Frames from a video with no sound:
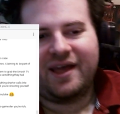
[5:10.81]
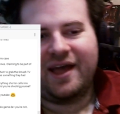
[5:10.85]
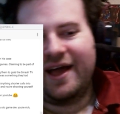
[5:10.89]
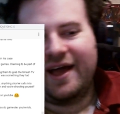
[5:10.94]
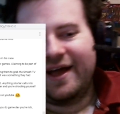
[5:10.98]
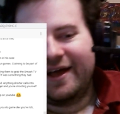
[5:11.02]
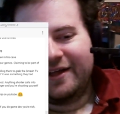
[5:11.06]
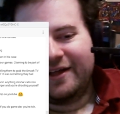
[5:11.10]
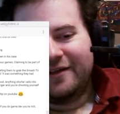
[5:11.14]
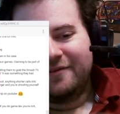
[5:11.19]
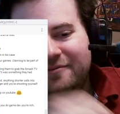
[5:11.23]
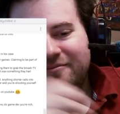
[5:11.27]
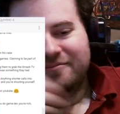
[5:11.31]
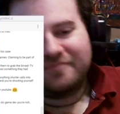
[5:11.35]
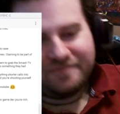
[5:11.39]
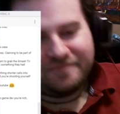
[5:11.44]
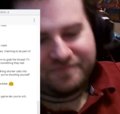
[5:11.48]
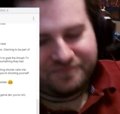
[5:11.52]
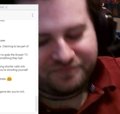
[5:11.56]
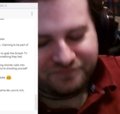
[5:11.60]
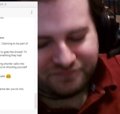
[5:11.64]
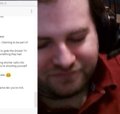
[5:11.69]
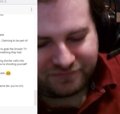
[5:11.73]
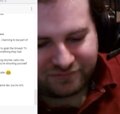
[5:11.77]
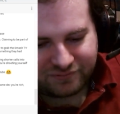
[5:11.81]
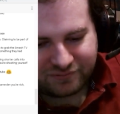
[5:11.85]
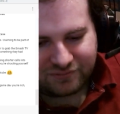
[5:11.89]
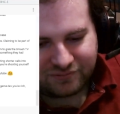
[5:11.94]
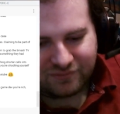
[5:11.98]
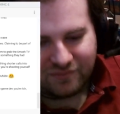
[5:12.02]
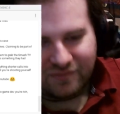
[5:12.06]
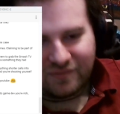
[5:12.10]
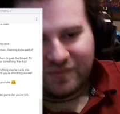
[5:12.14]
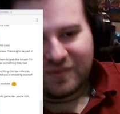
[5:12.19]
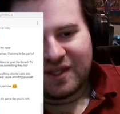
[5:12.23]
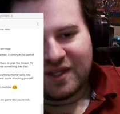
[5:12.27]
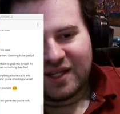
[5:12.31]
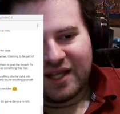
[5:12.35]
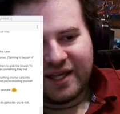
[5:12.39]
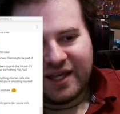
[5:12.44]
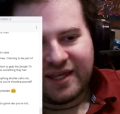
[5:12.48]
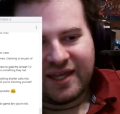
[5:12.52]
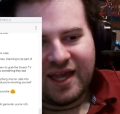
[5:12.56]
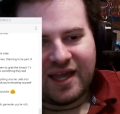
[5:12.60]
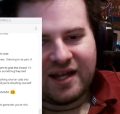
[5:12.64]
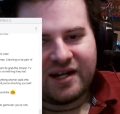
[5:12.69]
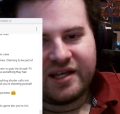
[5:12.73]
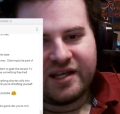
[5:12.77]
And
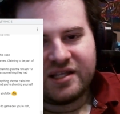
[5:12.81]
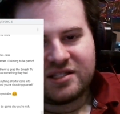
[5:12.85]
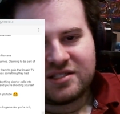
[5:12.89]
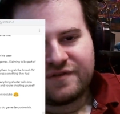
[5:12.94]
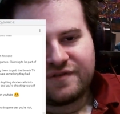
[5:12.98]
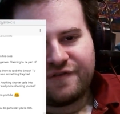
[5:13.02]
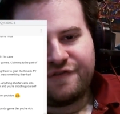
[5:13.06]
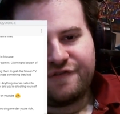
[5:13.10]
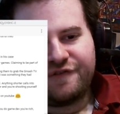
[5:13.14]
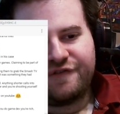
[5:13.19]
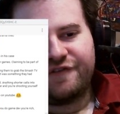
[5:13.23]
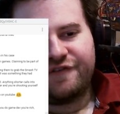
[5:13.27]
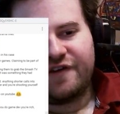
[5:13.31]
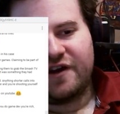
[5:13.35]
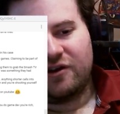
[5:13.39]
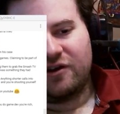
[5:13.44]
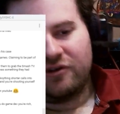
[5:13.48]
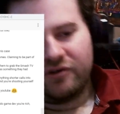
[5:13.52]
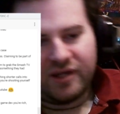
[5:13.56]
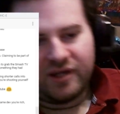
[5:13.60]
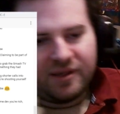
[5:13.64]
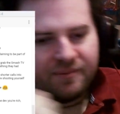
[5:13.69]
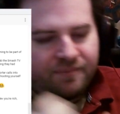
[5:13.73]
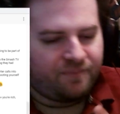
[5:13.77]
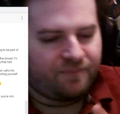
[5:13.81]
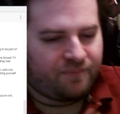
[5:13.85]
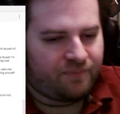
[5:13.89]
again, it's very,